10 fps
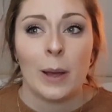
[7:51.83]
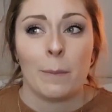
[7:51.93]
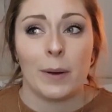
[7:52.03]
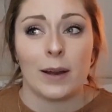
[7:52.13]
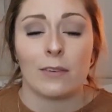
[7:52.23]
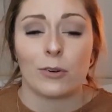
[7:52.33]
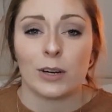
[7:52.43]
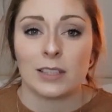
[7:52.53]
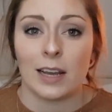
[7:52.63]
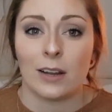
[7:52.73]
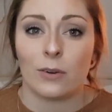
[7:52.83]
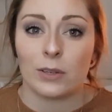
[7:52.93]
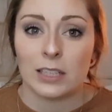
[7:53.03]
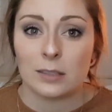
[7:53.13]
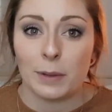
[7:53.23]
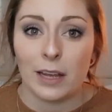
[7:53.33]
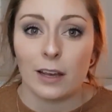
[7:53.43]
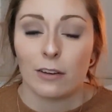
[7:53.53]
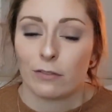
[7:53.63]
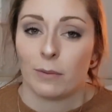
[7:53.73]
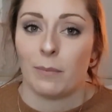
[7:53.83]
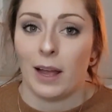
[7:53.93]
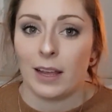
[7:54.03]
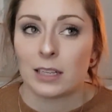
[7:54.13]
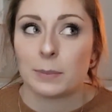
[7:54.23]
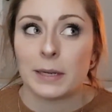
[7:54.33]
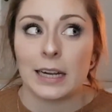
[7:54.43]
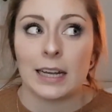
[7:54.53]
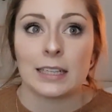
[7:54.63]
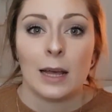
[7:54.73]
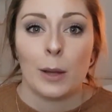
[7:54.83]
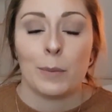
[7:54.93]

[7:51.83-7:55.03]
But of course I can only speak from my experience,